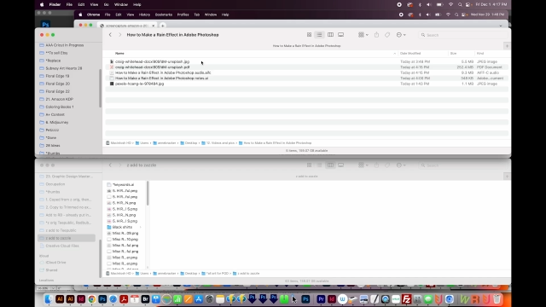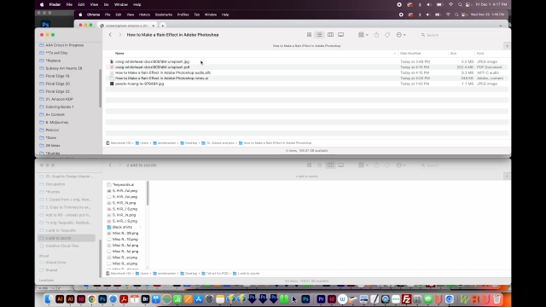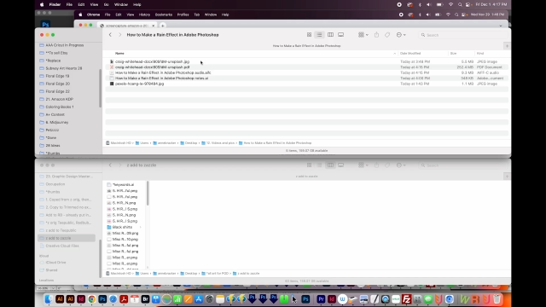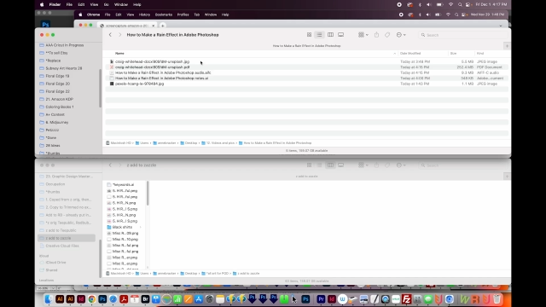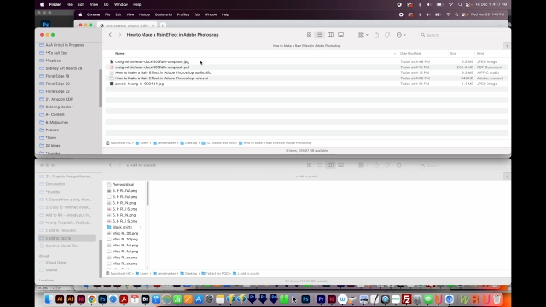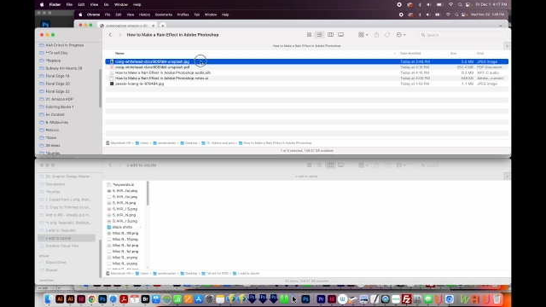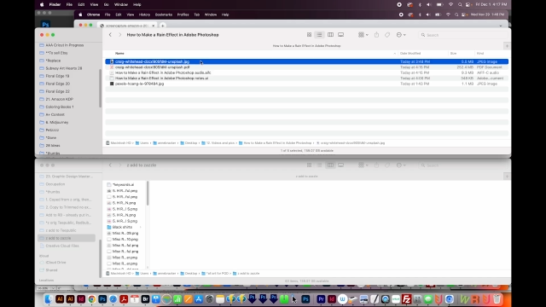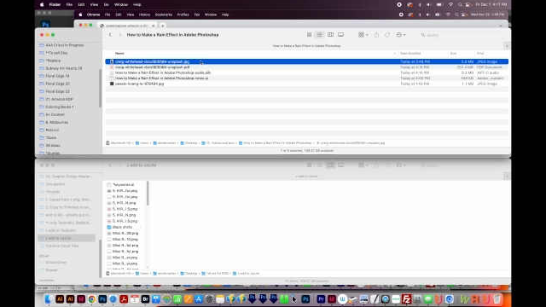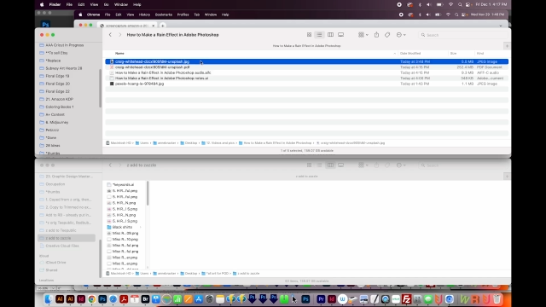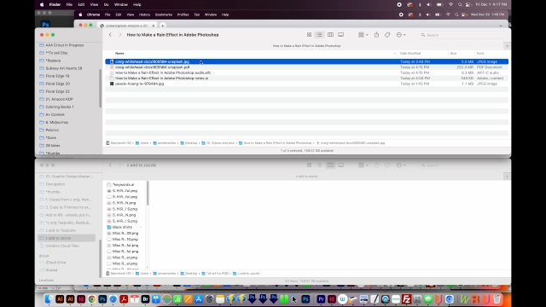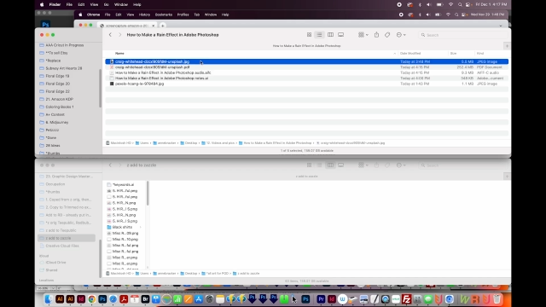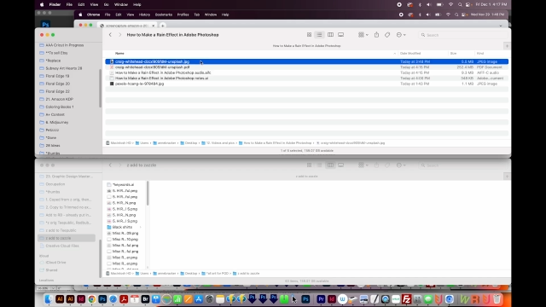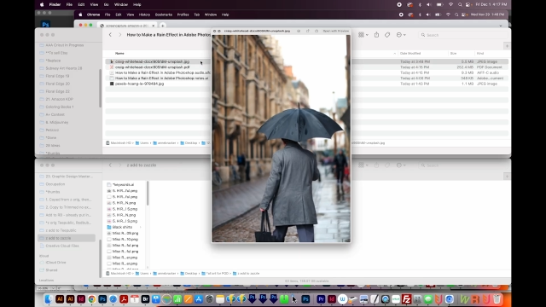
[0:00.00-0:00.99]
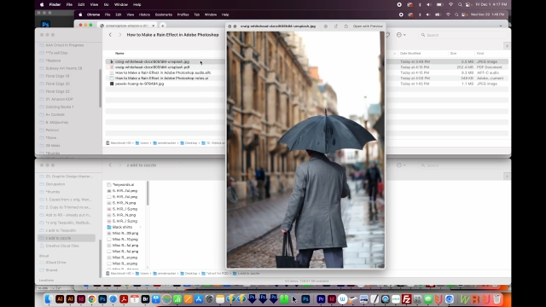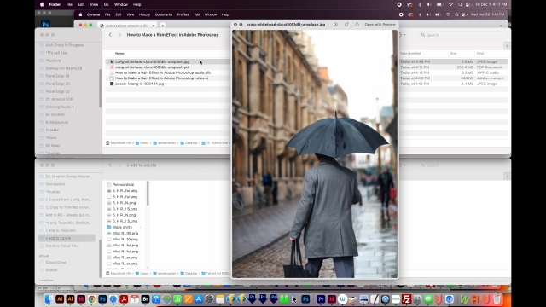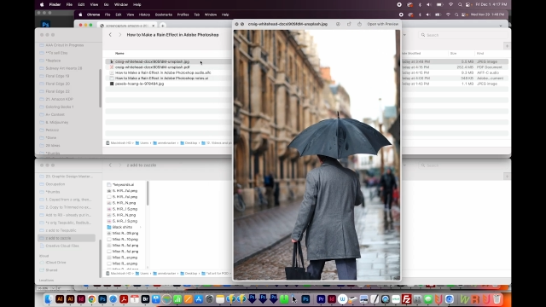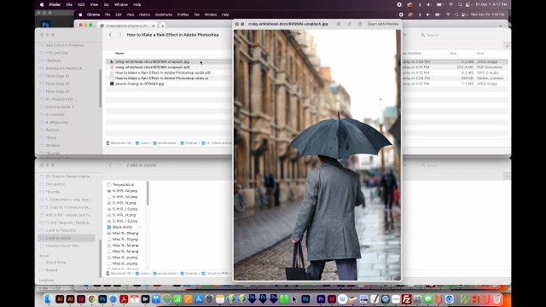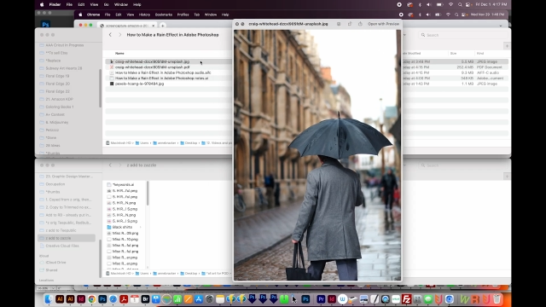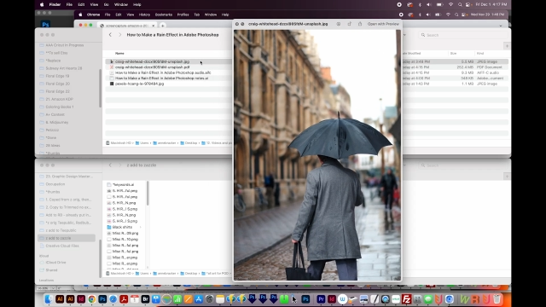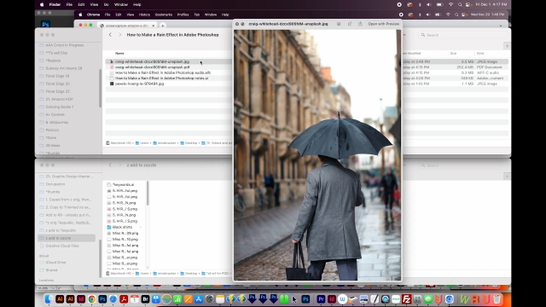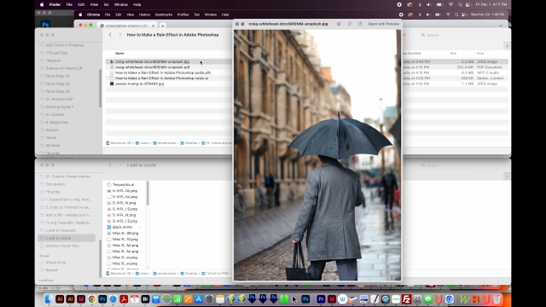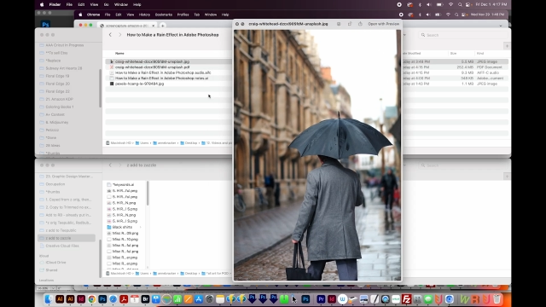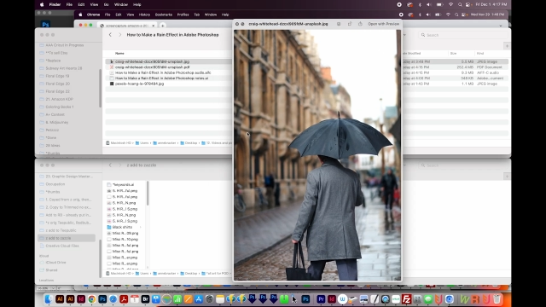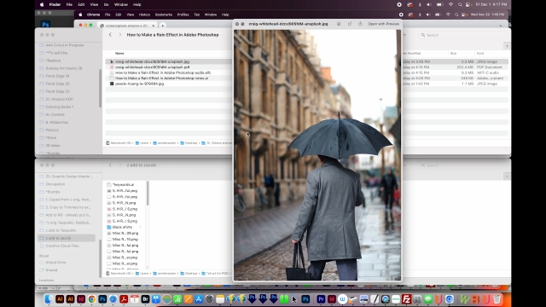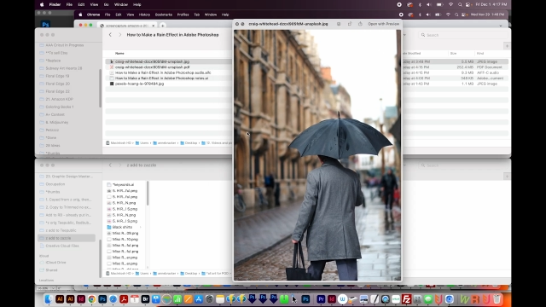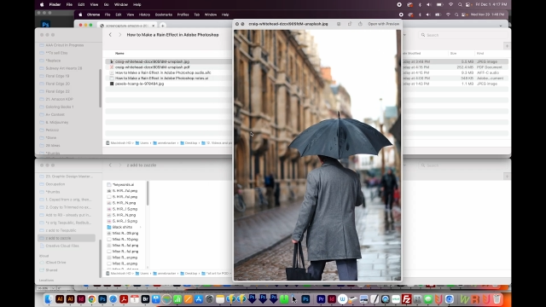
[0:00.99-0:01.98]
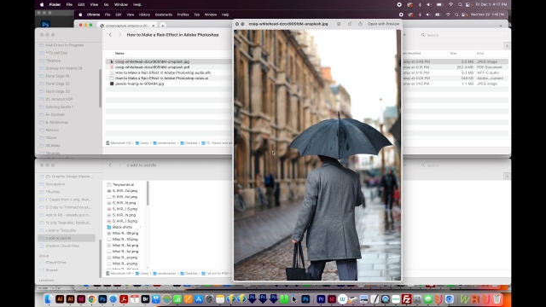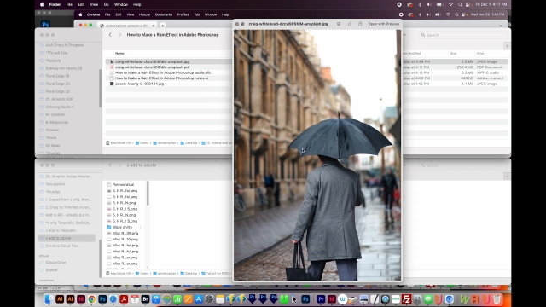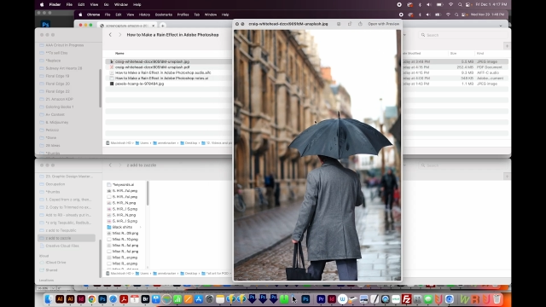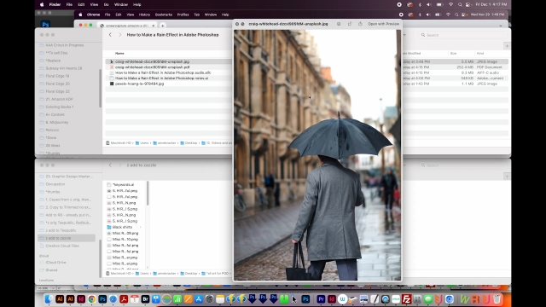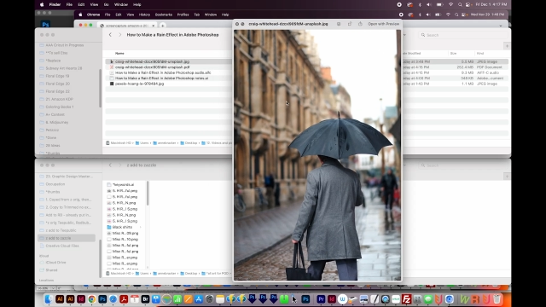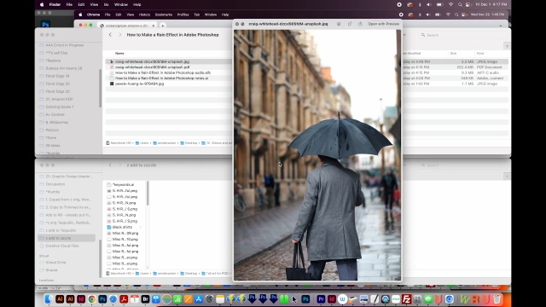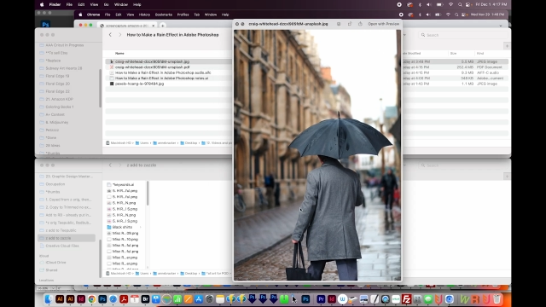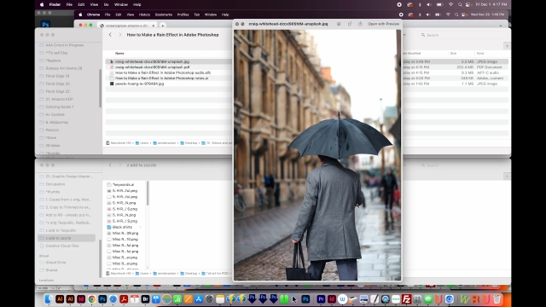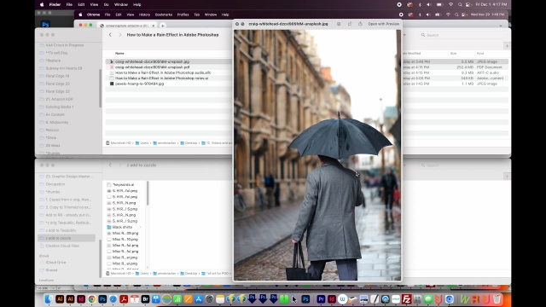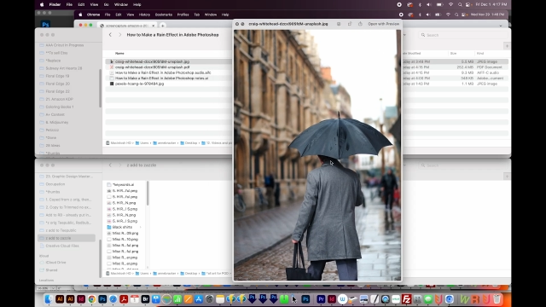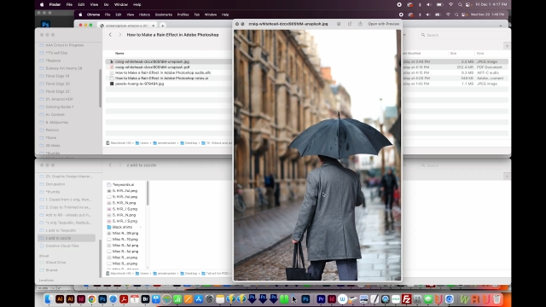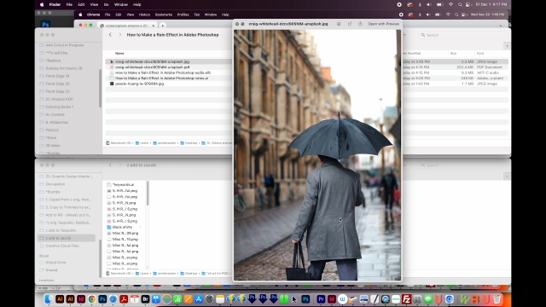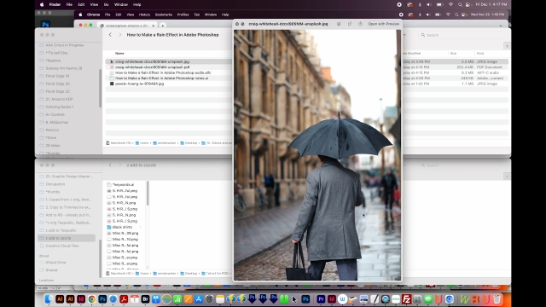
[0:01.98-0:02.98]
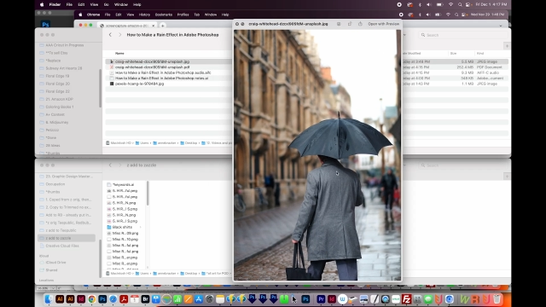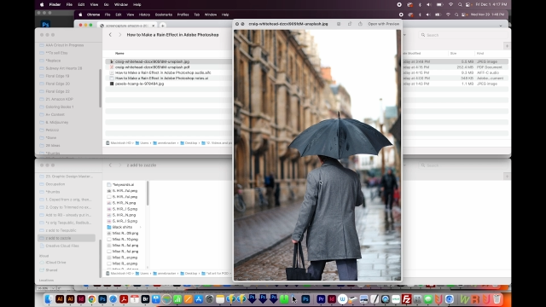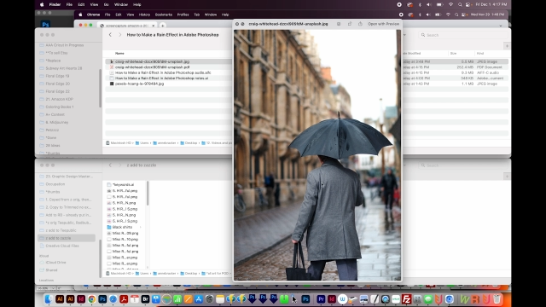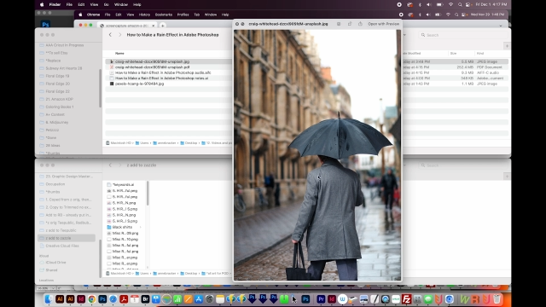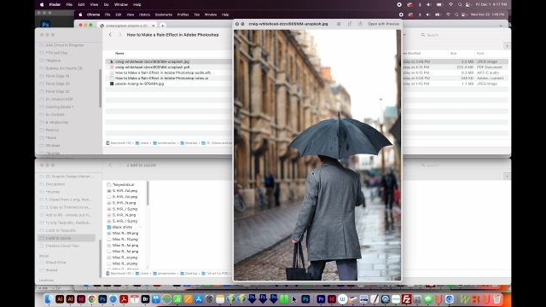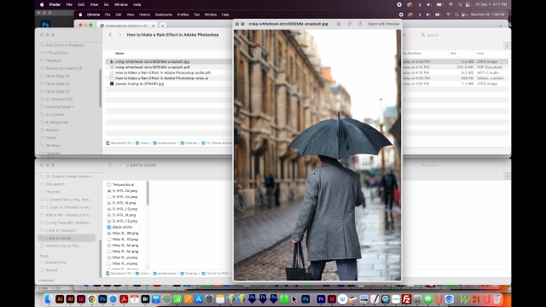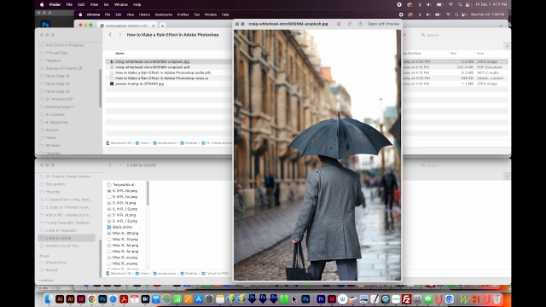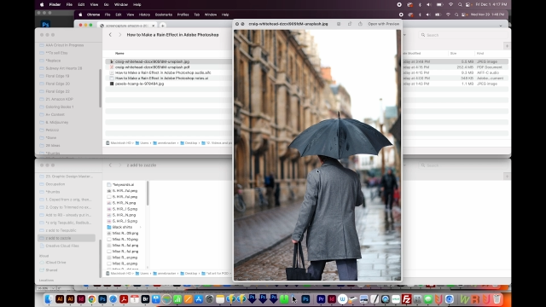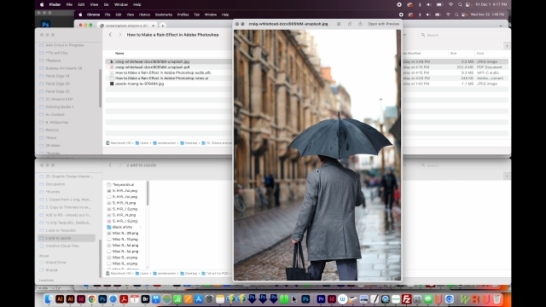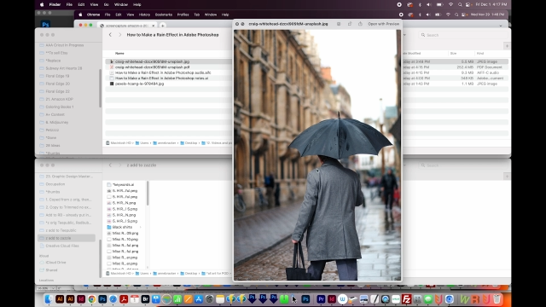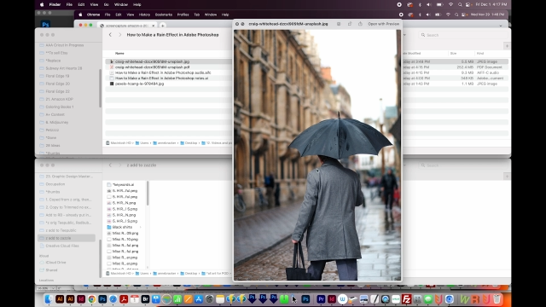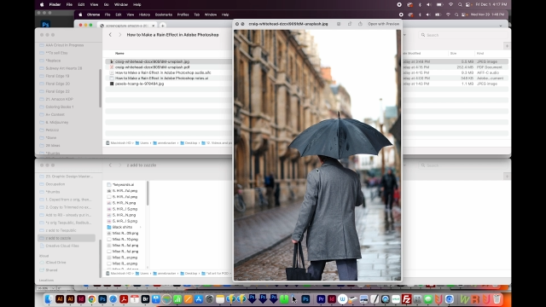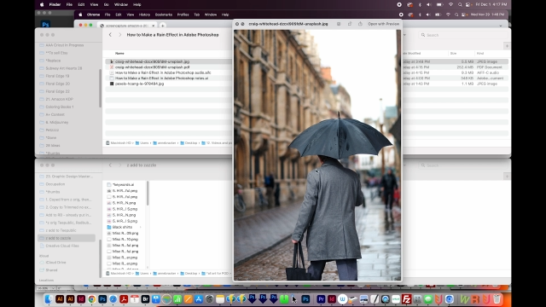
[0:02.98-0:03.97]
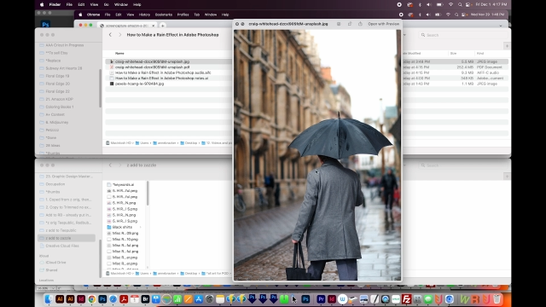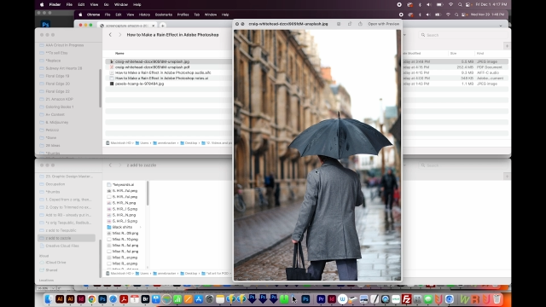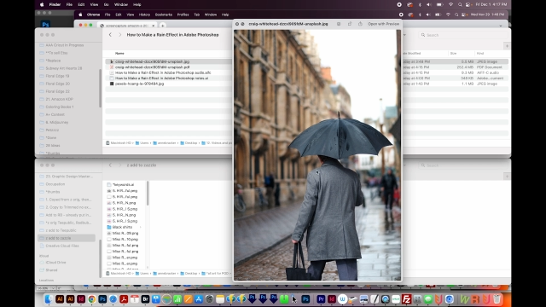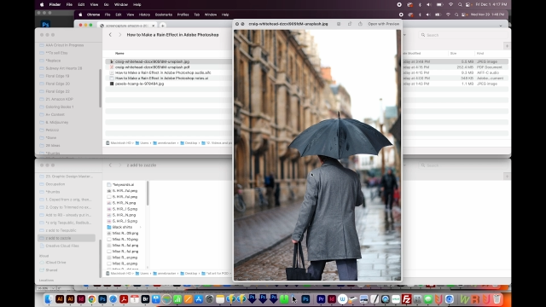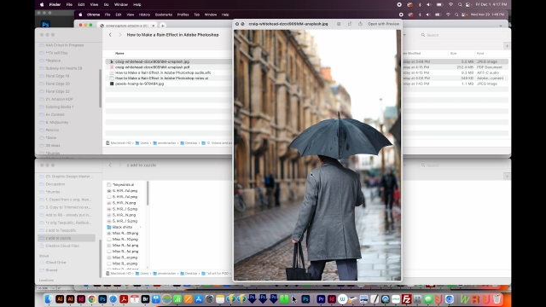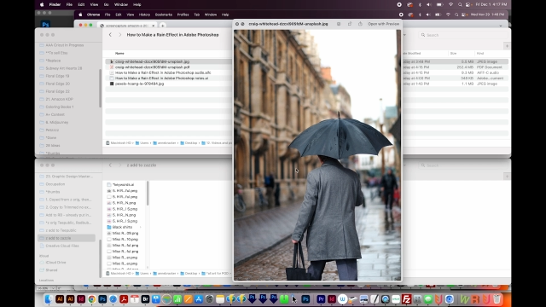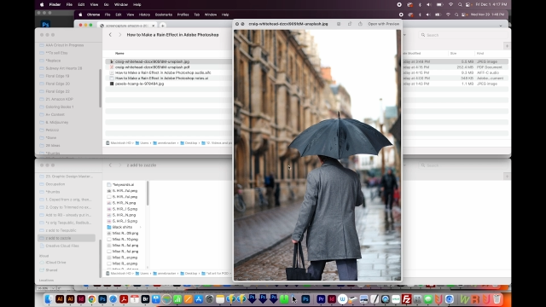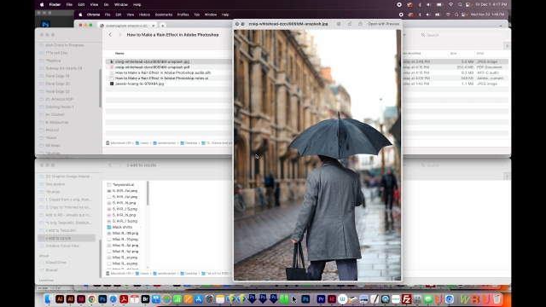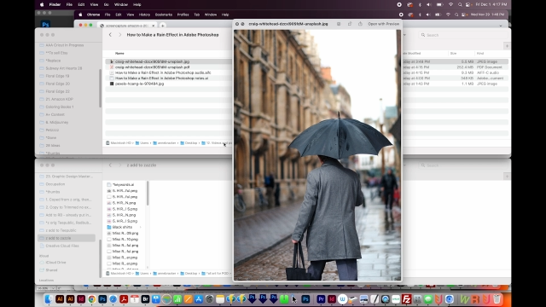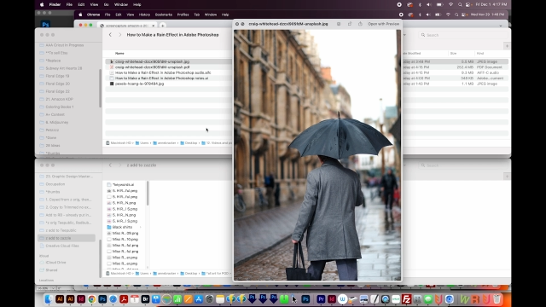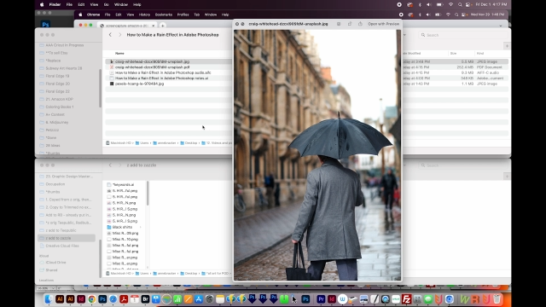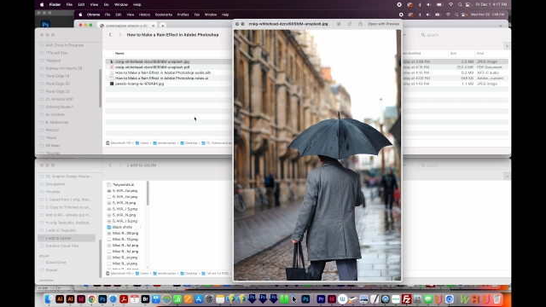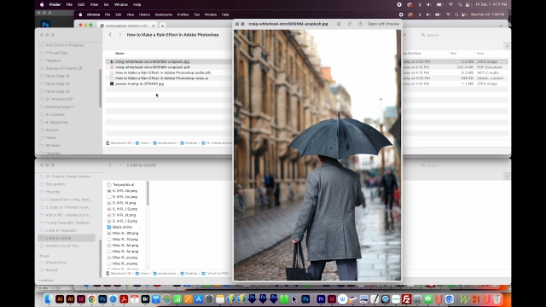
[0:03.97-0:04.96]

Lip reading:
[unreadable: no face in view]